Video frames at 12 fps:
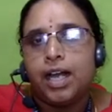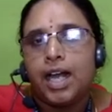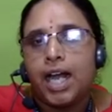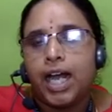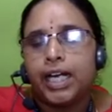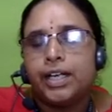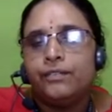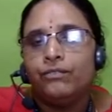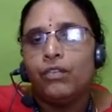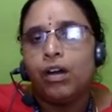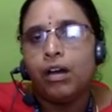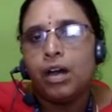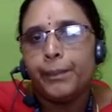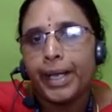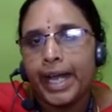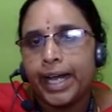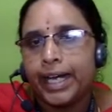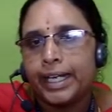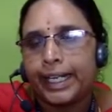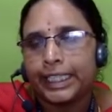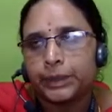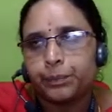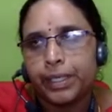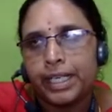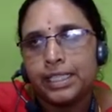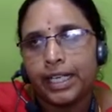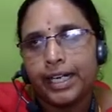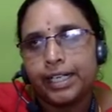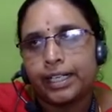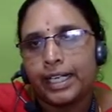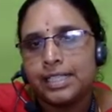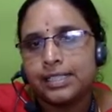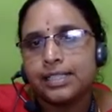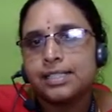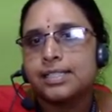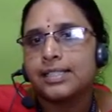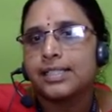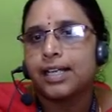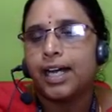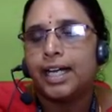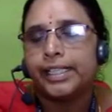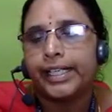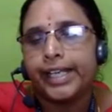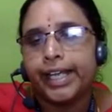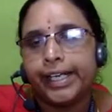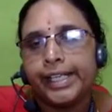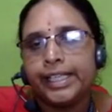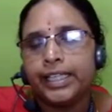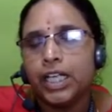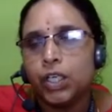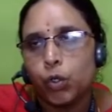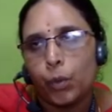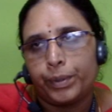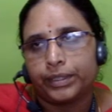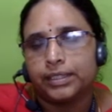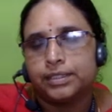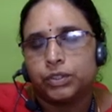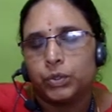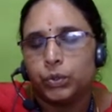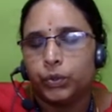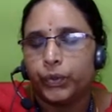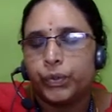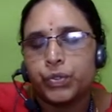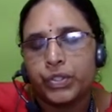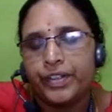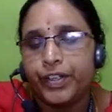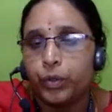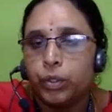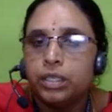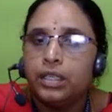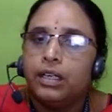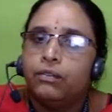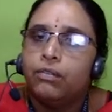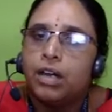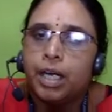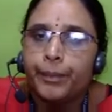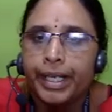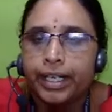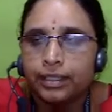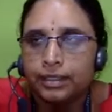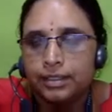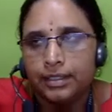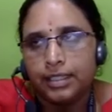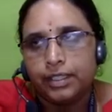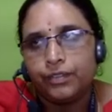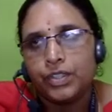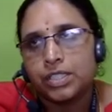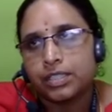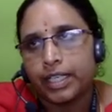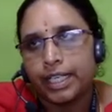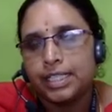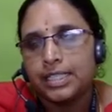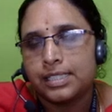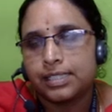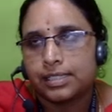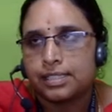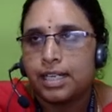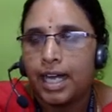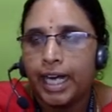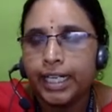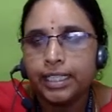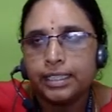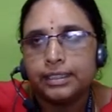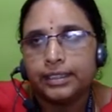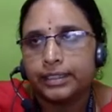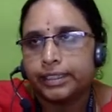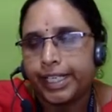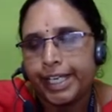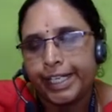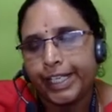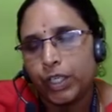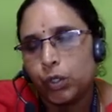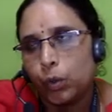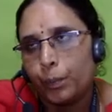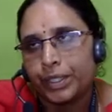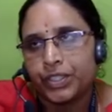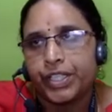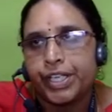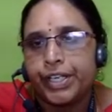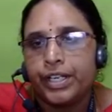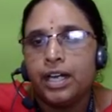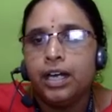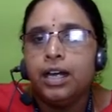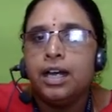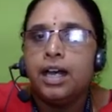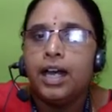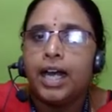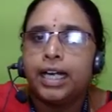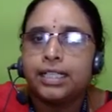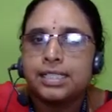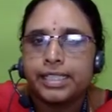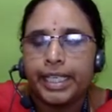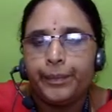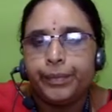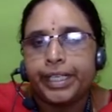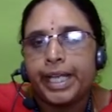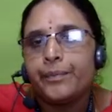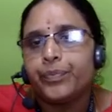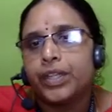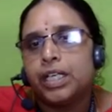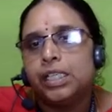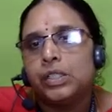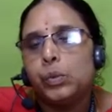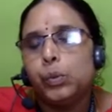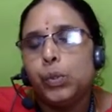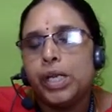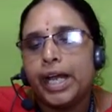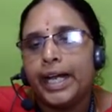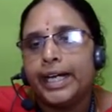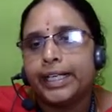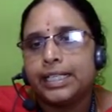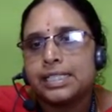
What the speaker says: And warm air expands and rises and creating the low pressure. So usually warm air which rise and creating low pressure area. At the same time the cool air is